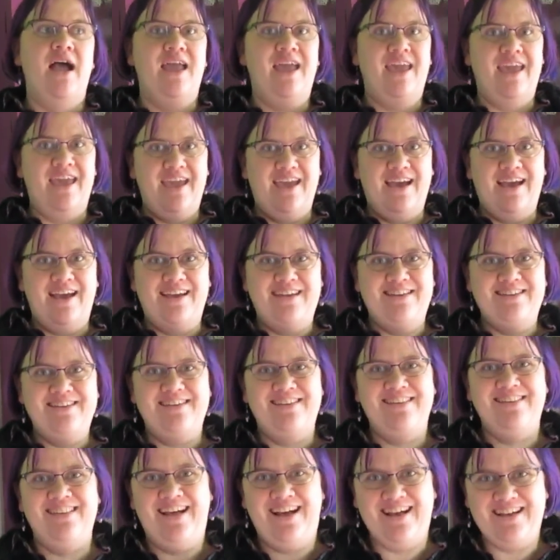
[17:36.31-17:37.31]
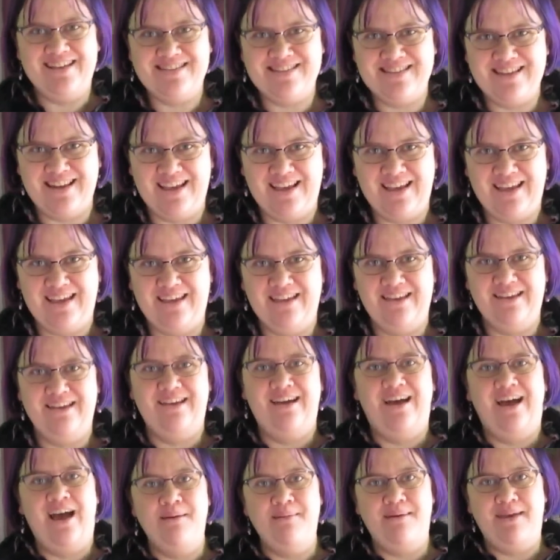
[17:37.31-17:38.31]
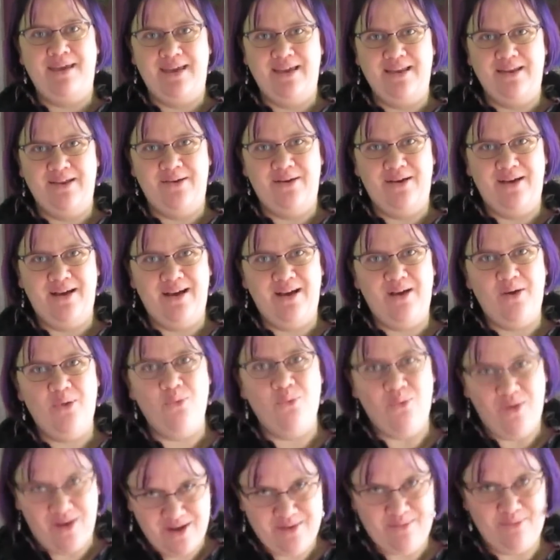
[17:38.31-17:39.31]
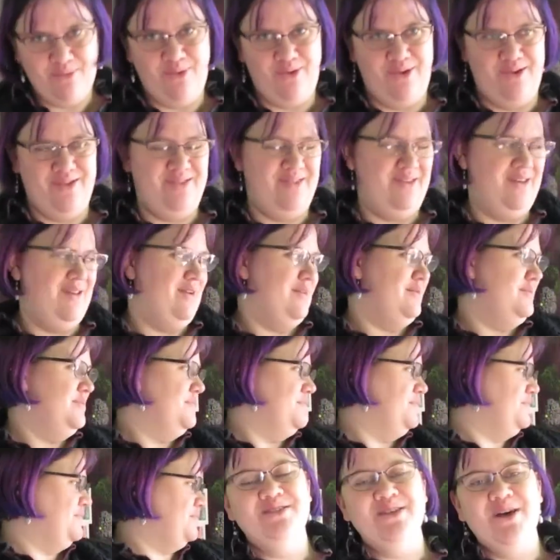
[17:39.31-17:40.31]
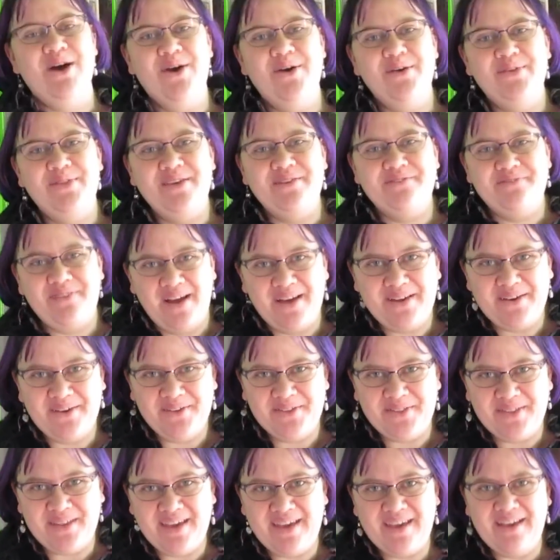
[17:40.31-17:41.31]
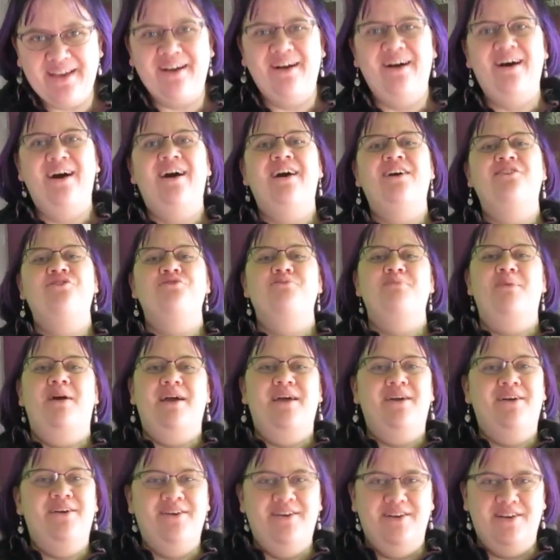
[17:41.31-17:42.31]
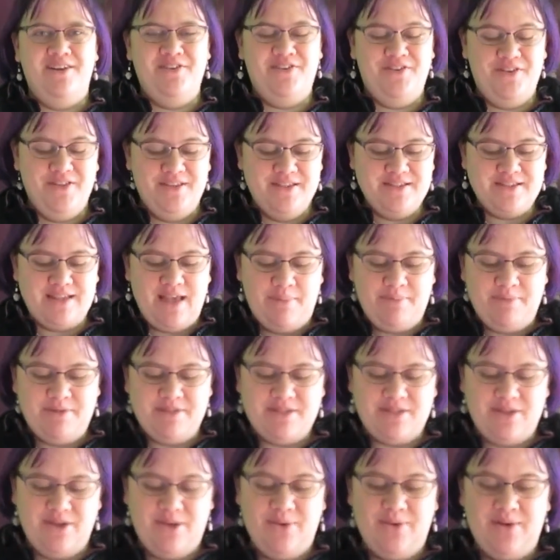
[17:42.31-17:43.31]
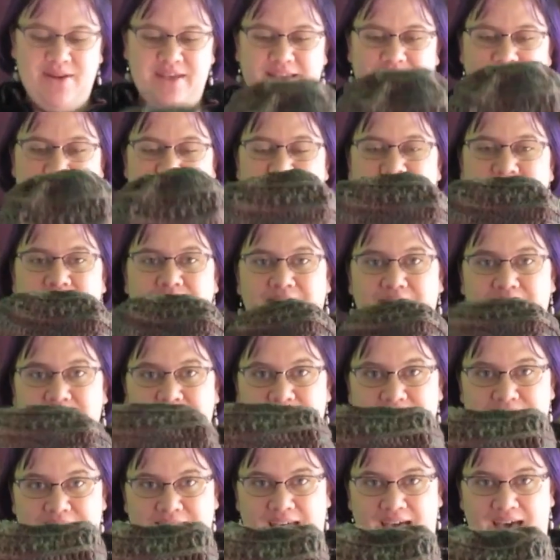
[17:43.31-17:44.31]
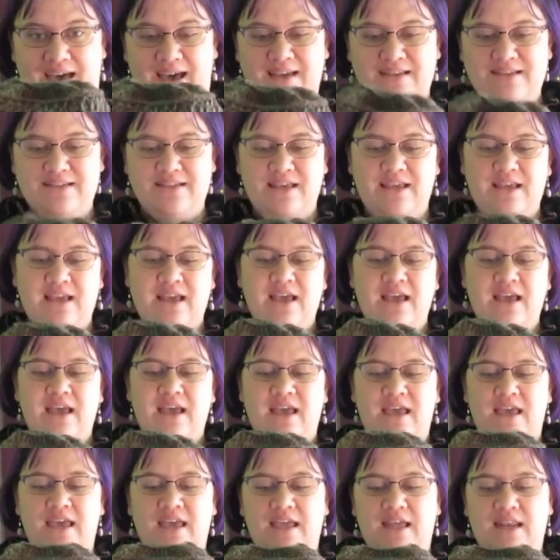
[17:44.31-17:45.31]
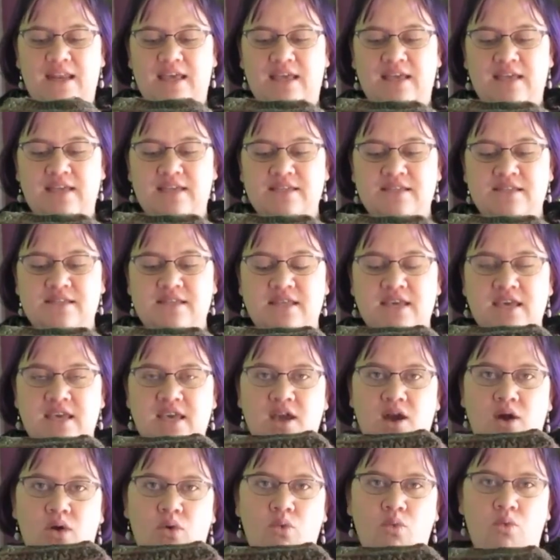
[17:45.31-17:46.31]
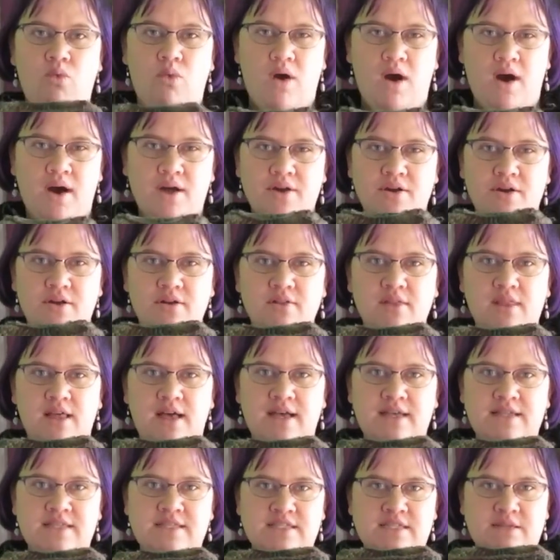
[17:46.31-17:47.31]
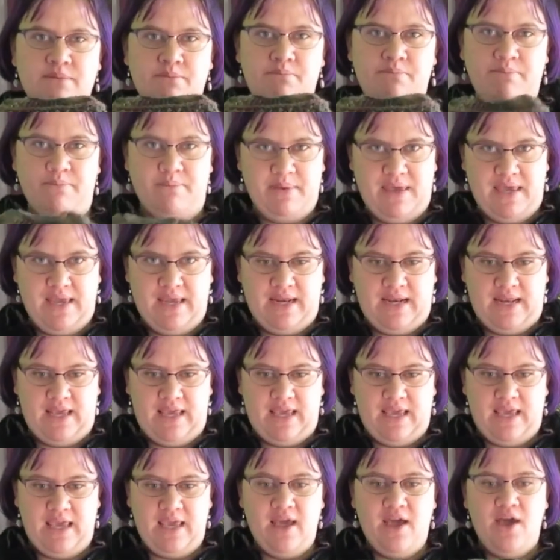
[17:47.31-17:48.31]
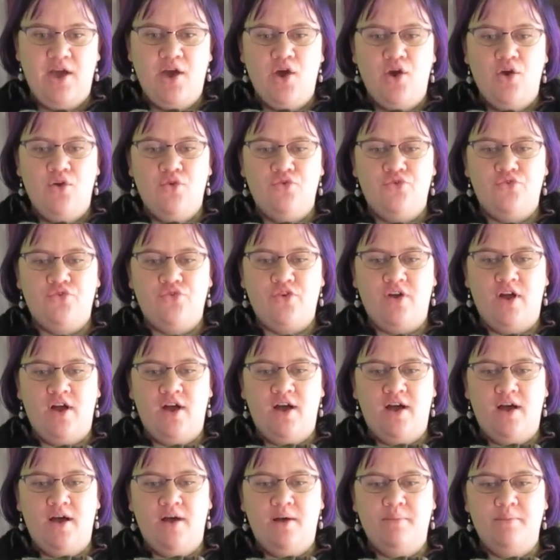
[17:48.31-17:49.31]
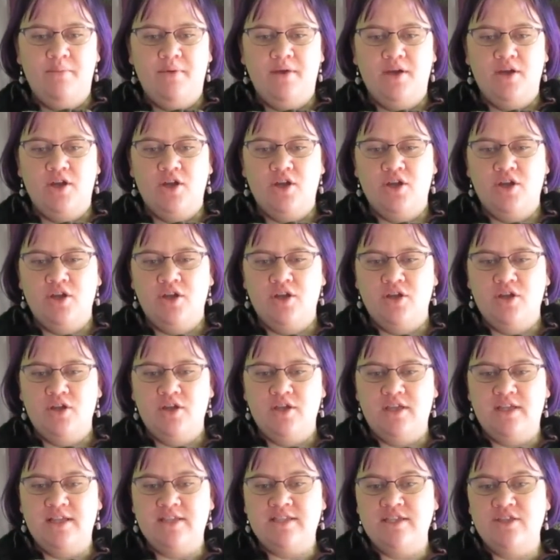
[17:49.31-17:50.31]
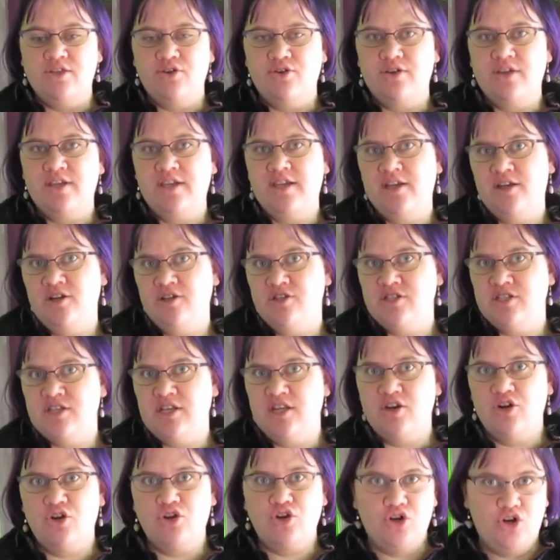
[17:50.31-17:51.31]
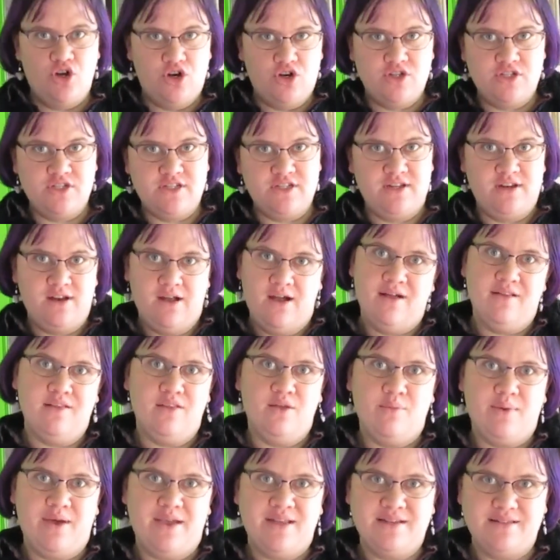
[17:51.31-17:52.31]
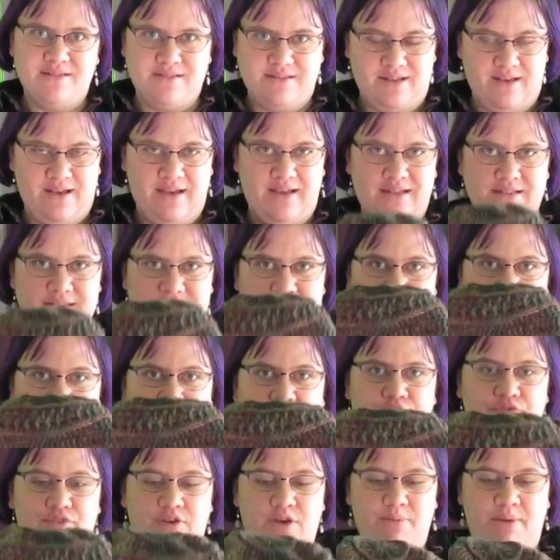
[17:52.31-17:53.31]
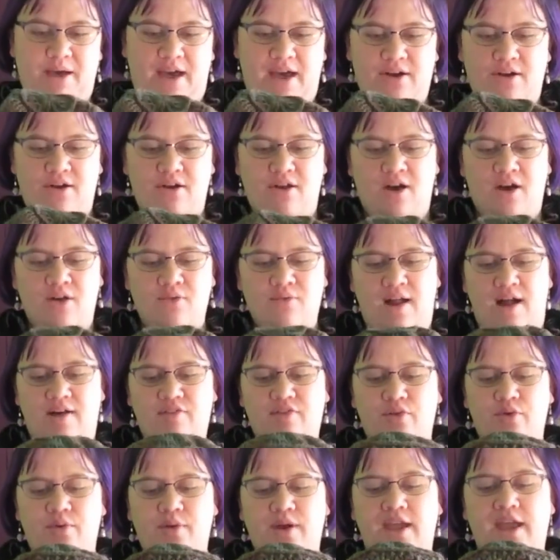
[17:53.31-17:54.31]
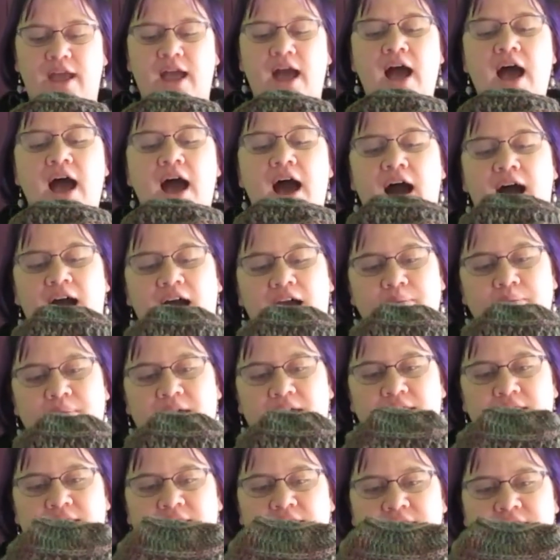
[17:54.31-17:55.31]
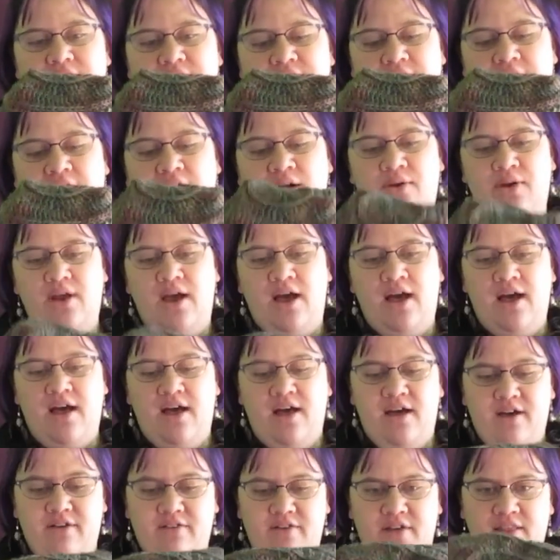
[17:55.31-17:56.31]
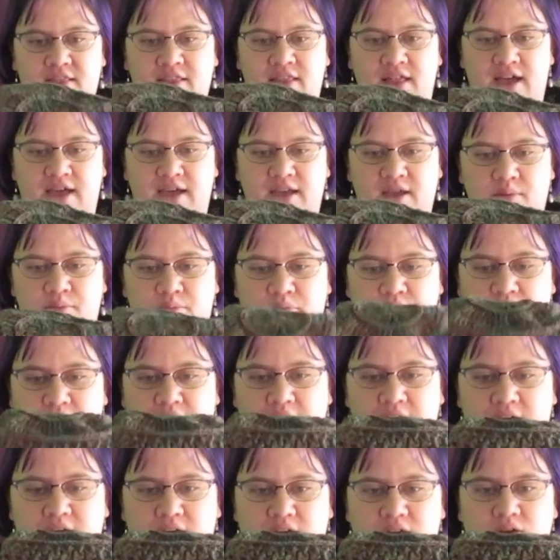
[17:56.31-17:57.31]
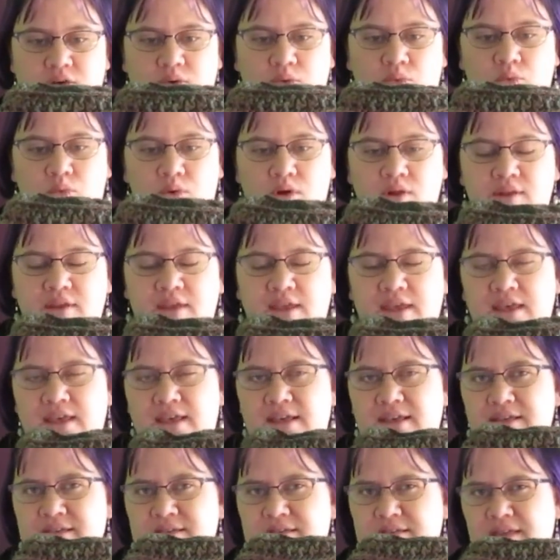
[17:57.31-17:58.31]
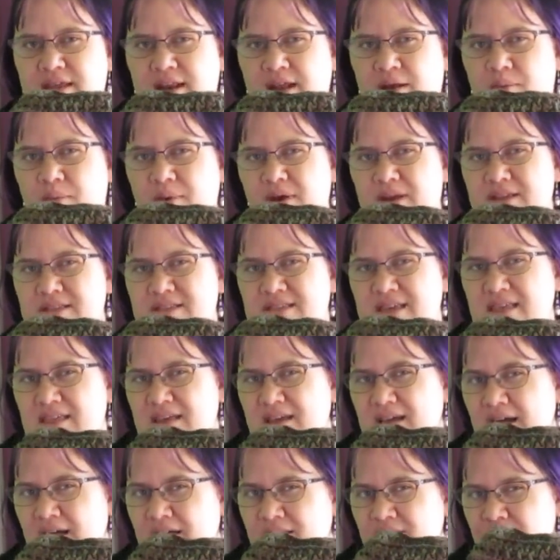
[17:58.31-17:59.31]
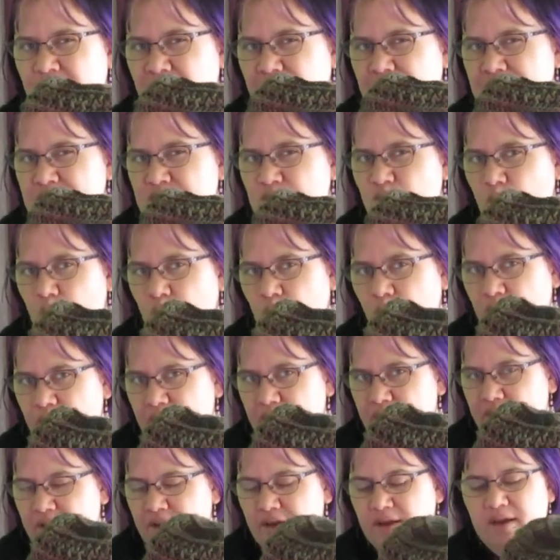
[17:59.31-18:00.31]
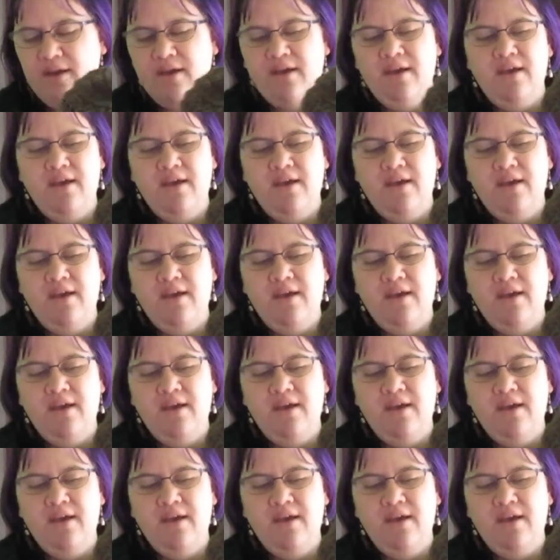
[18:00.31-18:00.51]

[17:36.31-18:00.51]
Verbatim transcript: And last night I made one more thing. So the final thing off my hook for this episode is this hat. It is the Wanderlust Beanie from it's either Kirsten or Kirsten Holloway Designs. It's a free pattern on Ravelry. I made this out of Lion Brand Wool Ease, and I want to say the color is wood.